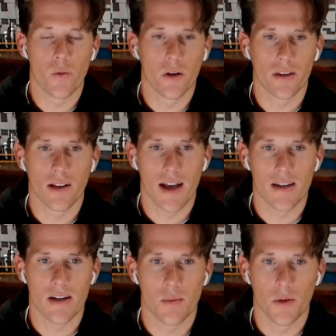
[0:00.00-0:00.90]
what the last
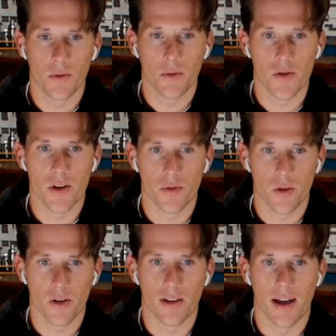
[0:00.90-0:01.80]
couple of years have
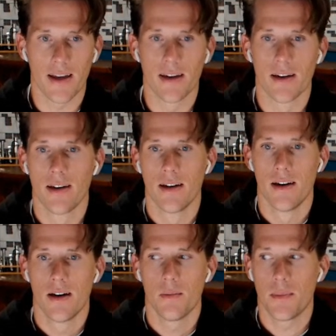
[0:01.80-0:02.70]
looked like
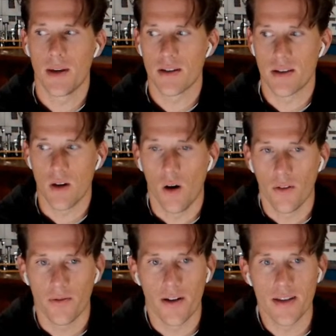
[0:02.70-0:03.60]
because the
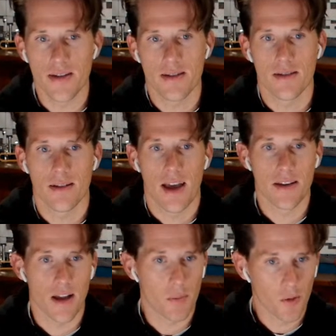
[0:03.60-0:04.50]
offense has
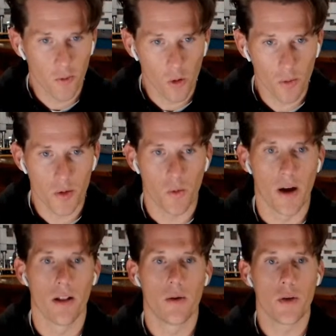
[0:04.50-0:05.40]
not performed
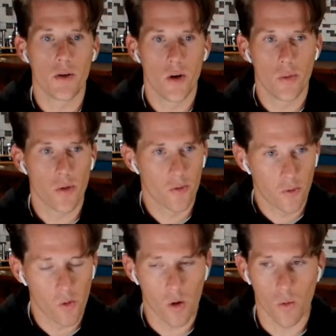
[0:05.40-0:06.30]
well. And when you don't
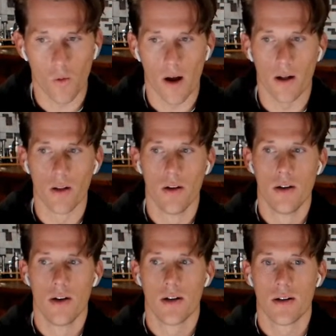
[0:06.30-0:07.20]
perform well,
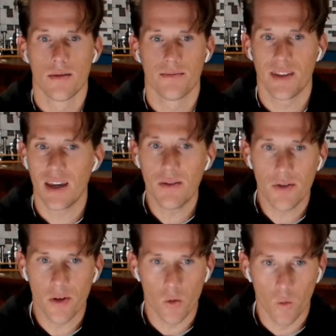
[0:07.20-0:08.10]
even
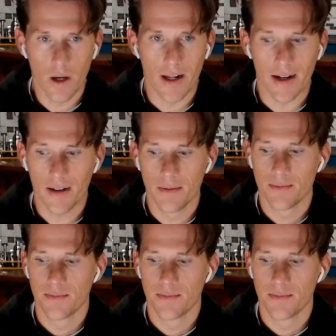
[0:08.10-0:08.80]
if you're winning,